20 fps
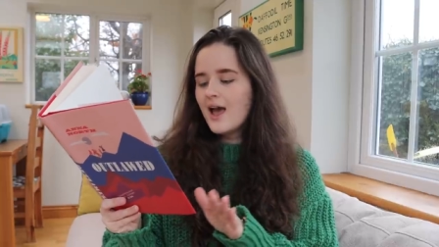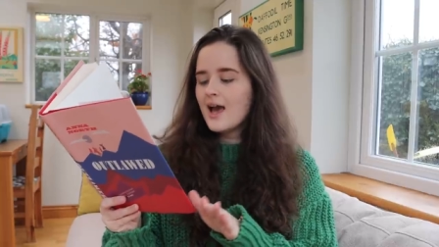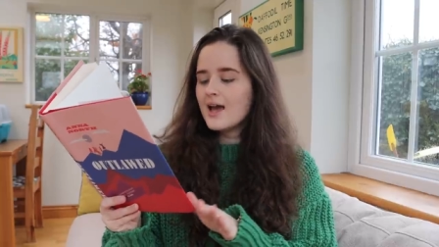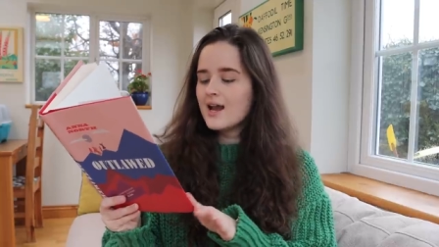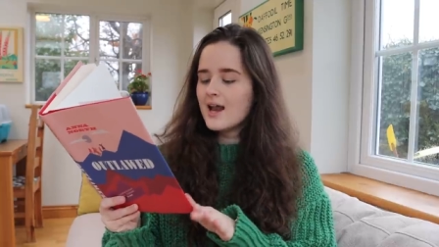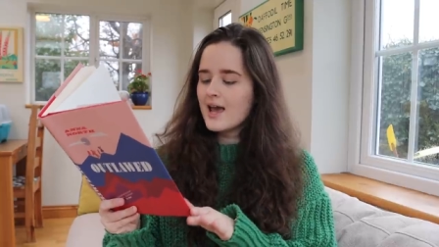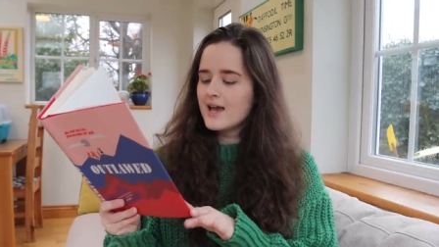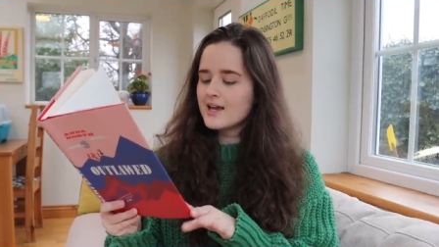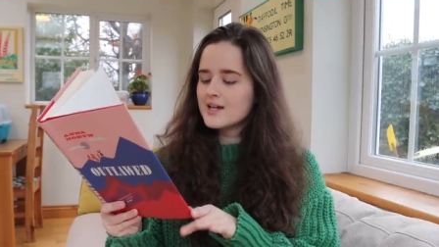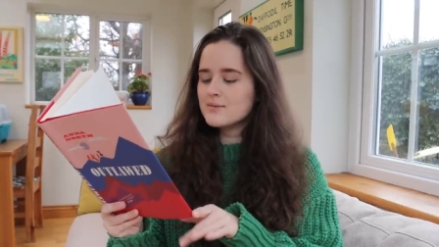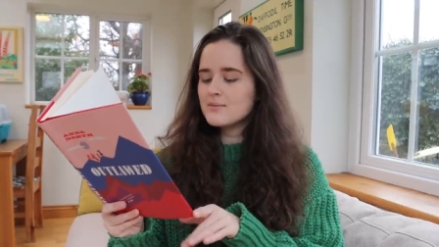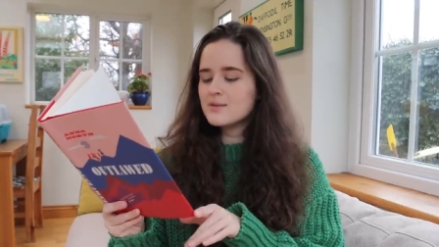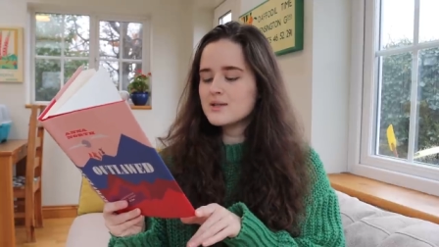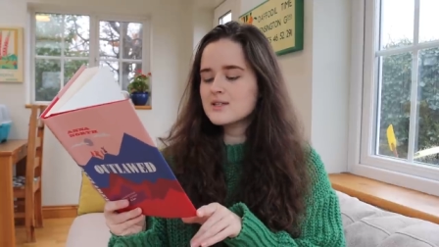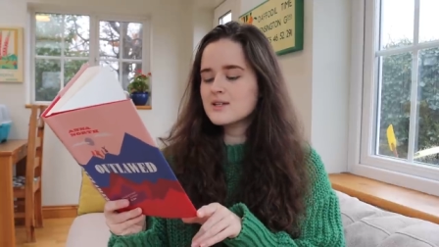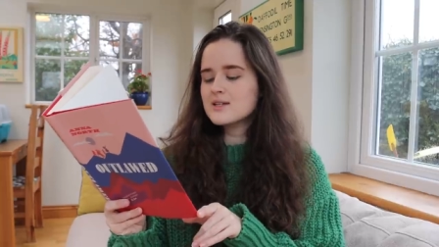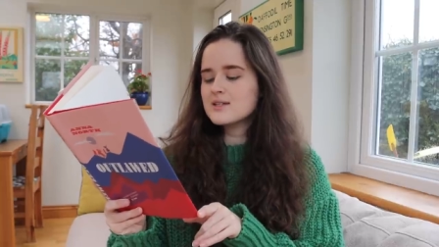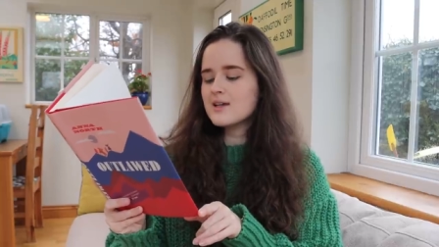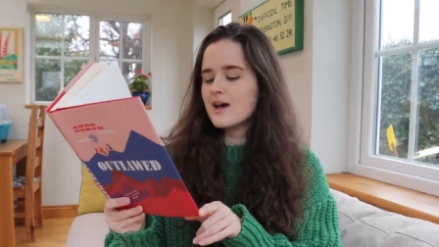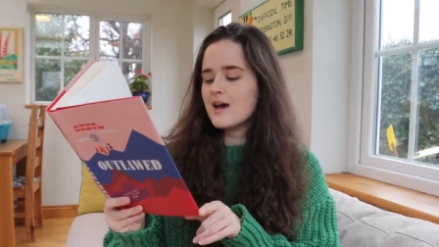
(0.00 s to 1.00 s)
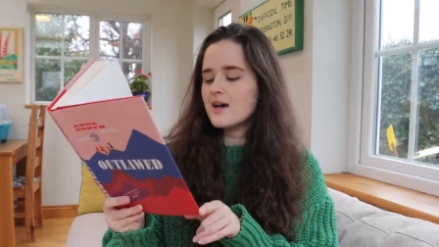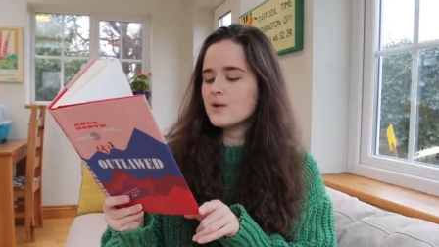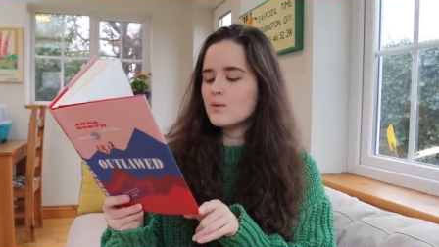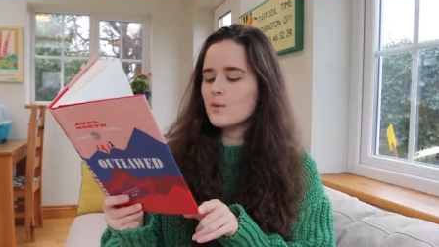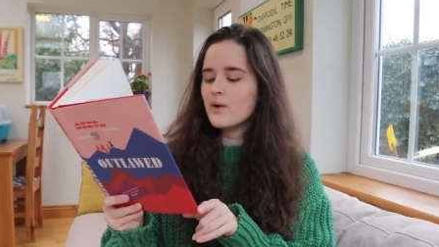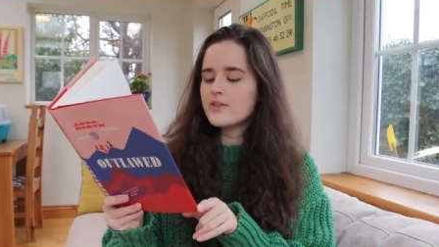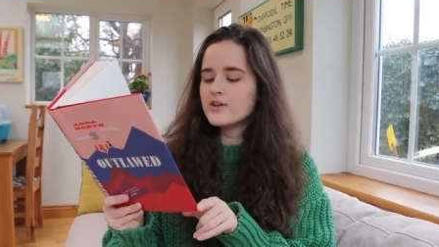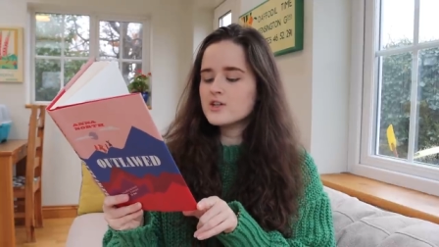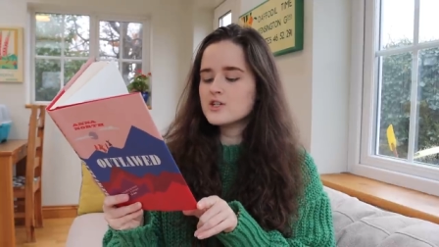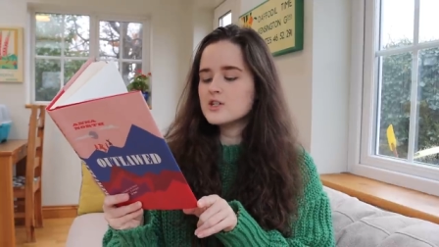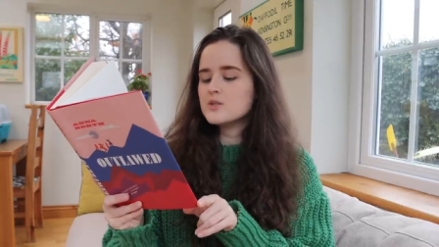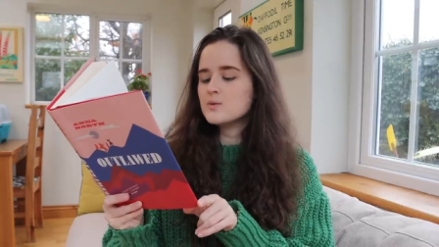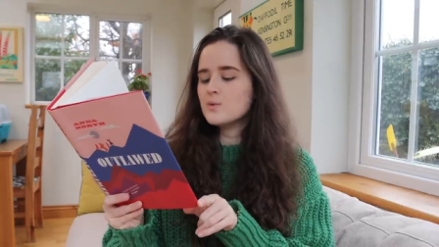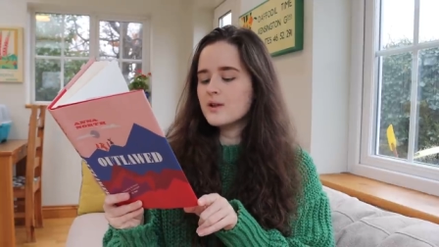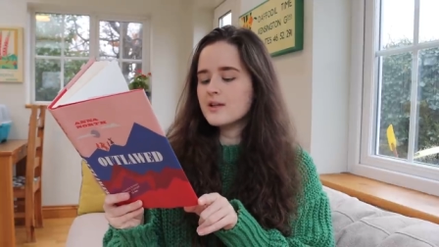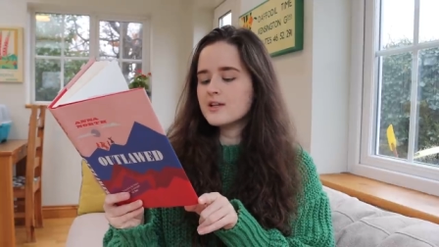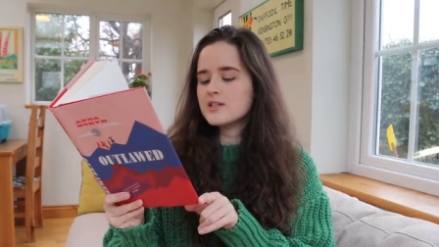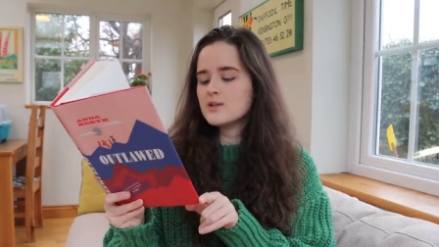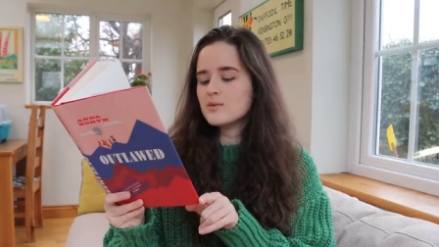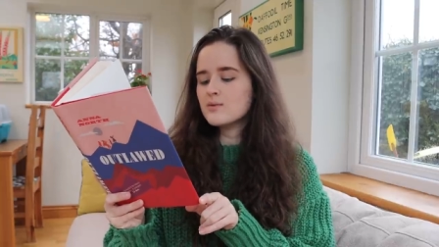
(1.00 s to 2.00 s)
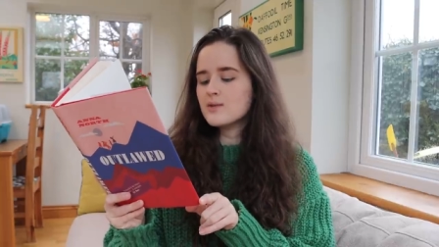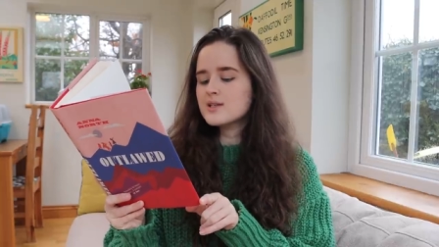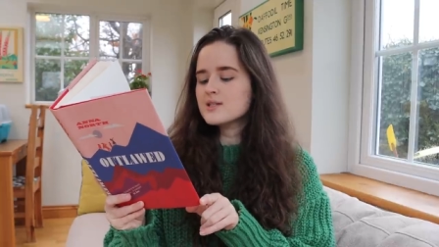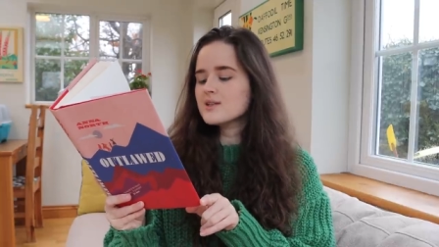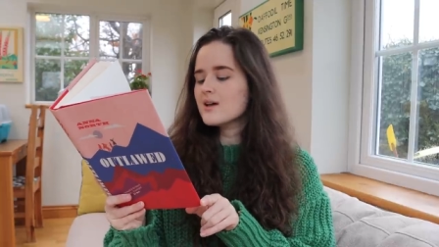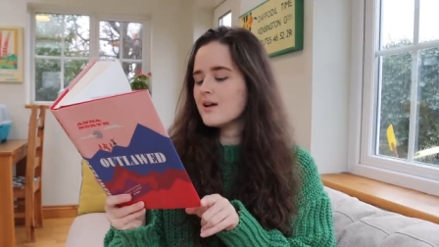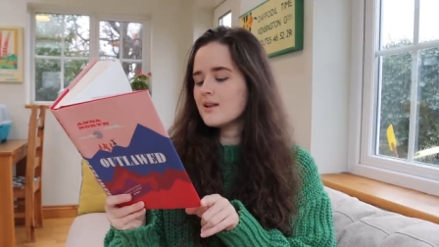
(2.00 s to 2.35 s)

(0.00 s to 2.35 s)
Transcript: and Ada must decide whether she's willing to risk